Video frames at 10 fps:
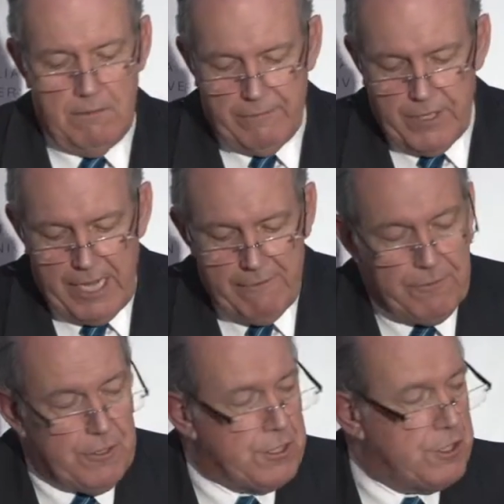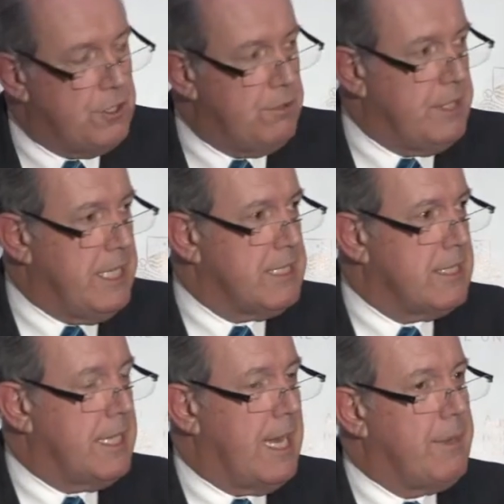We've got our first two, and
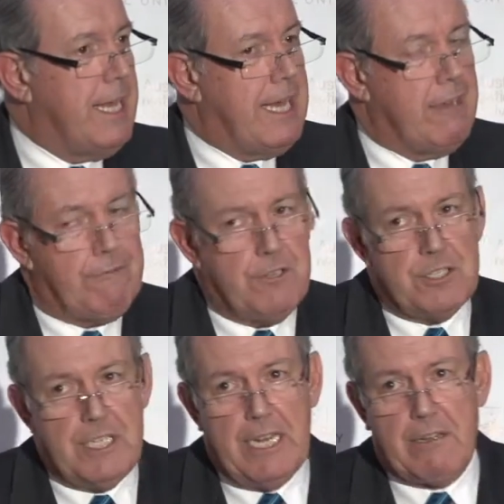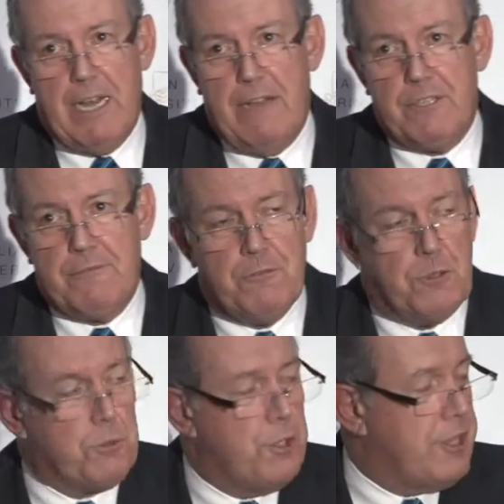yesterday we had our first aircraft at
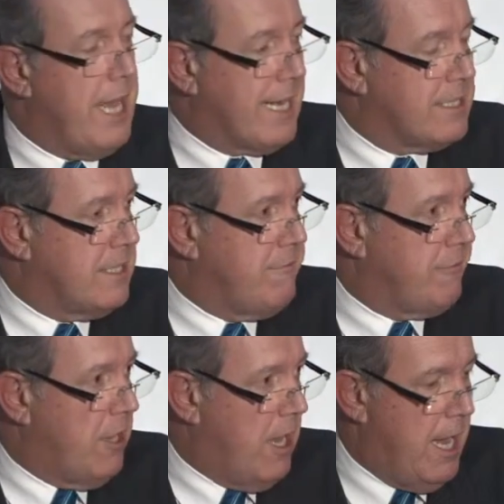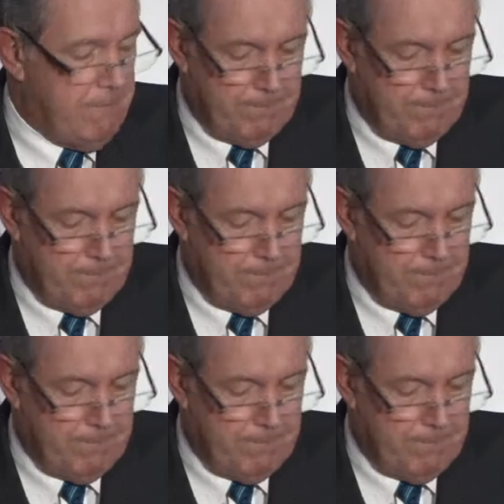Fort Worth actually fly.